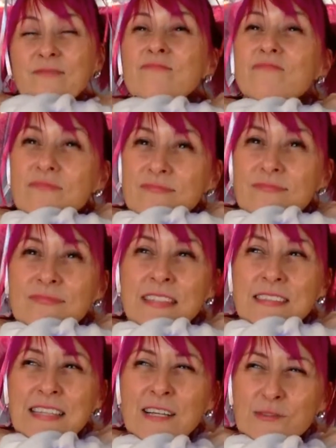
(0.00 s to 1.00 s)
yeah,
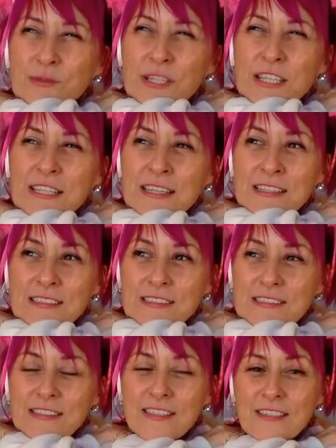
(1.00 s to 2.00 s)
that sounds really
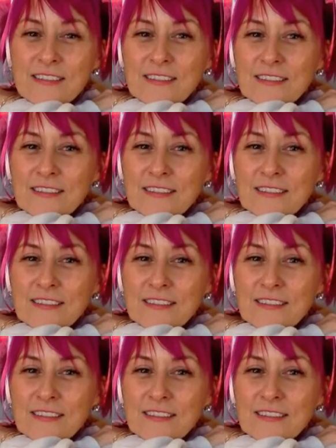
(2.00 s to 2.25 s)
good.